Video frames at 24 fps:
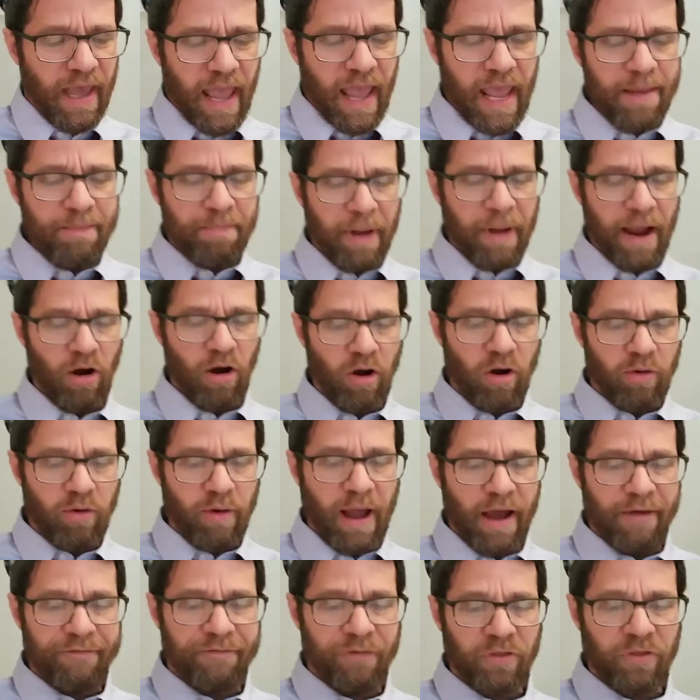a
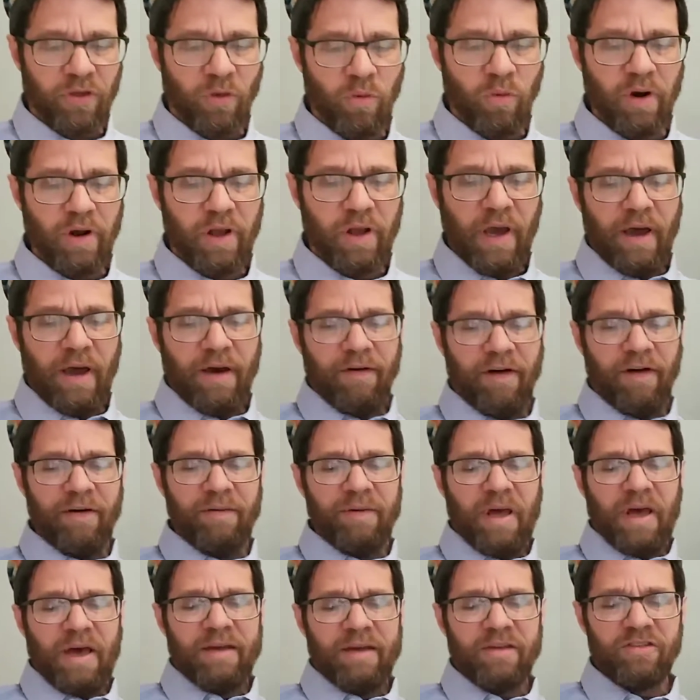paragraph with the word
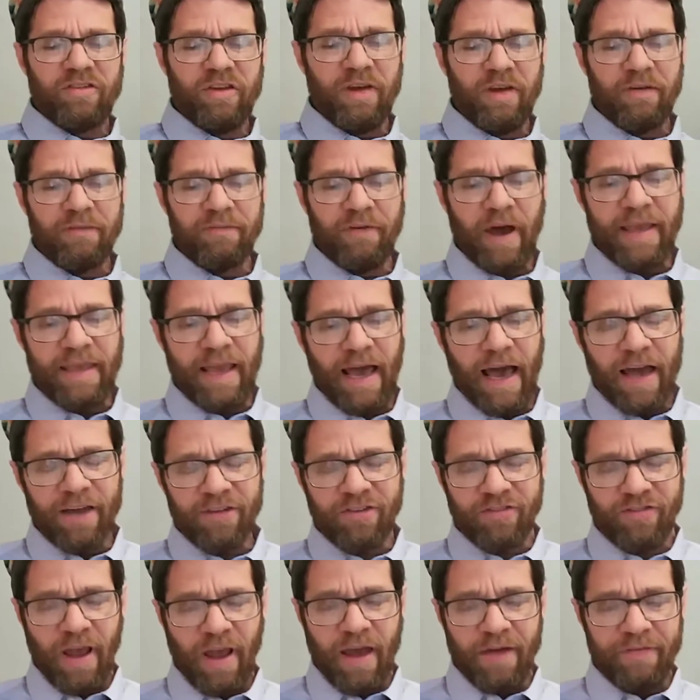
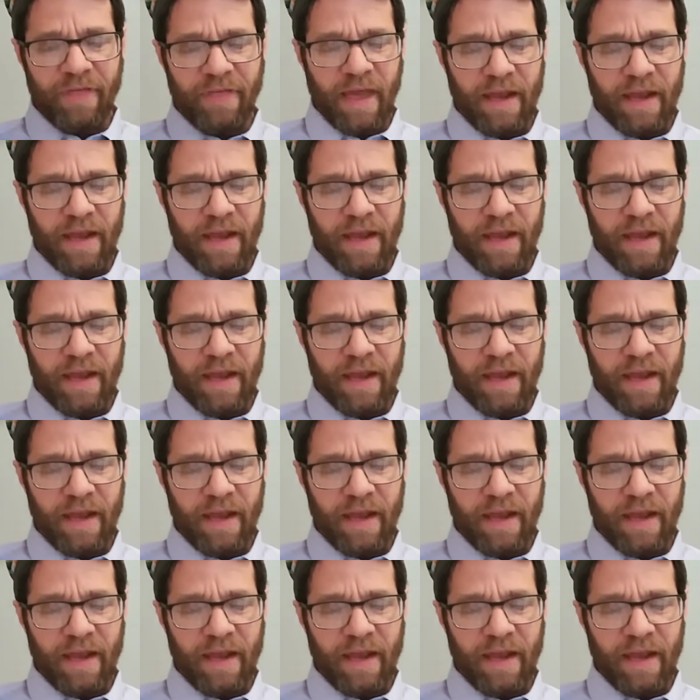Vayashev,